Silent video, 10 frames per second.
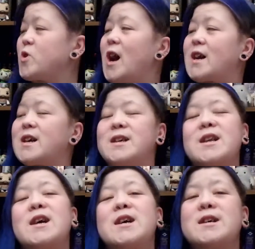
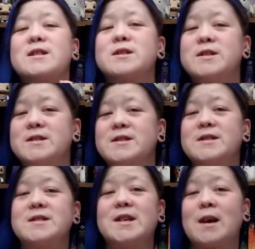Bracken. This is
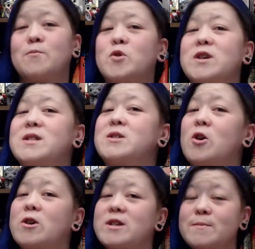the 2nd book in the
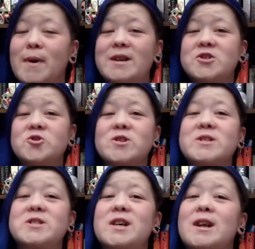Darkest Minds
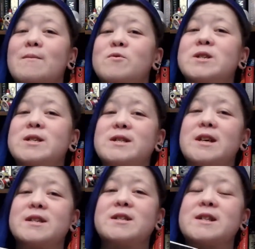trilogy, and I'm reading
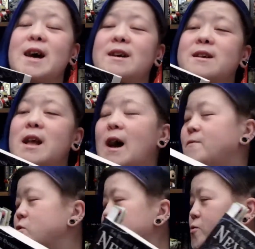this next
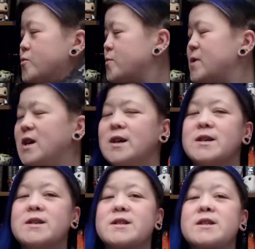after those
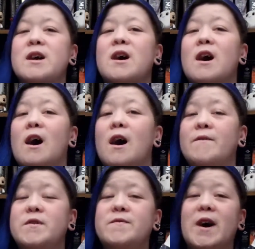because
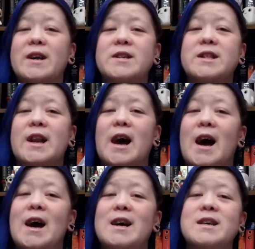of the fact that
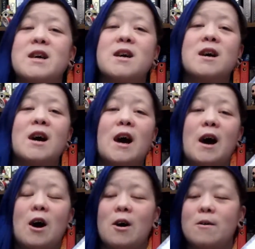I,
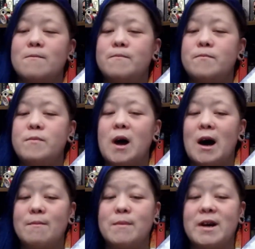on
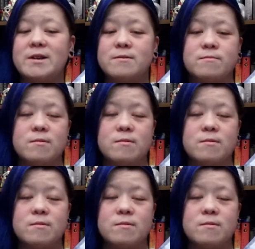my